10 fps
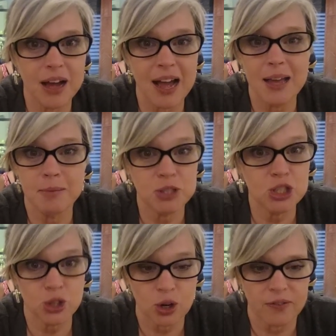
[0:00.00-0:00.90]
I, I, am
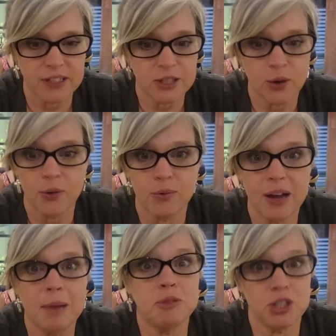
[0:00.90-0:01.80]
starving, so
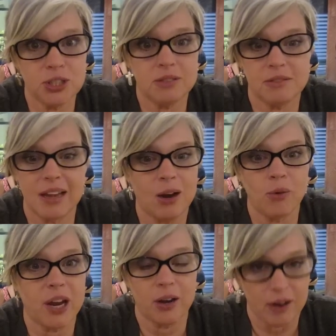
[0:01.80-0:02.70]
I'm just, I
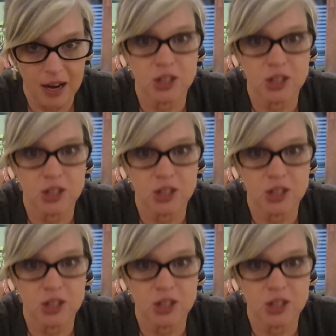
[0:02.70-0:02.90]
don't care.